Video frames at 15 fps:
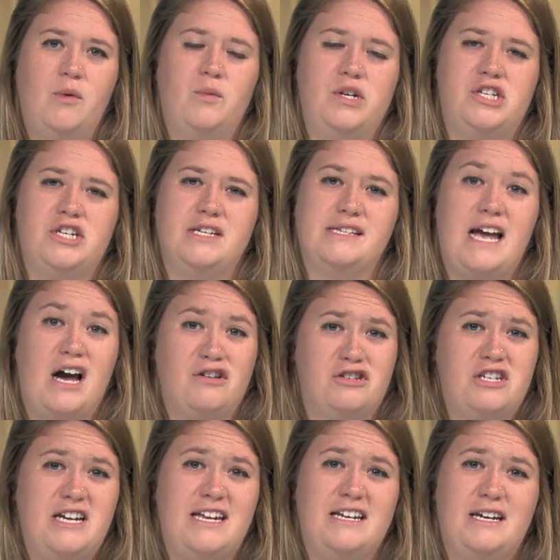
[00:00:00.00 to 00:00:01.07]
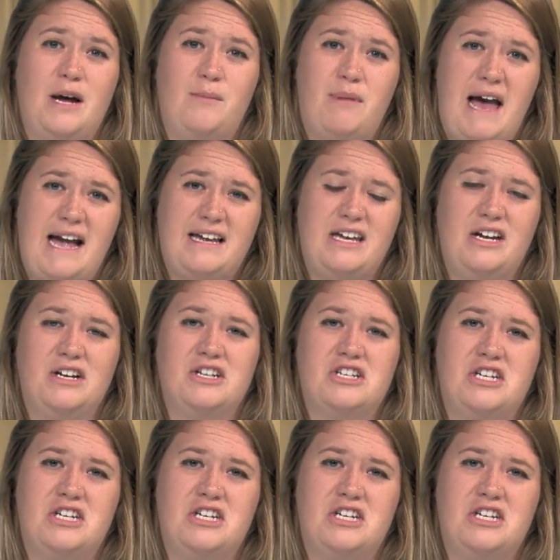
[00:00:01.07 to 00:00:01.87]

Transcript: which is how she ended up back here.